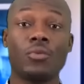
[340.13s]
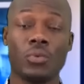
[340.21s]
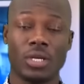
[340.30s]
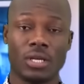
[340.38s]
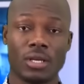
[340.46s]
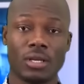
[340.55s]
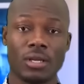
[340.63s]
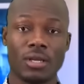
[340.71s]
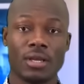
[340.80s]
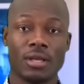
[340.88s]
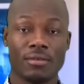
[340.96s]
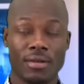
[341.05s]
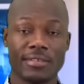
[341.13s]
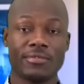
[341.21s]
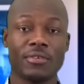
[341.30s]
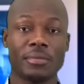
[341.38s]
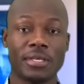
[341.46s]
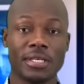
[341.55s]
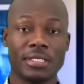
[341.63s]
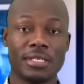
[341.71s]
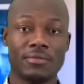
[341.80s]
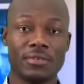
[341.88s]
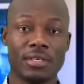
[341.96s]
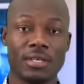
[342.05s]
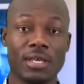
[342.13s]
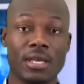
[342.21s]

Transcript: week, right from KTV.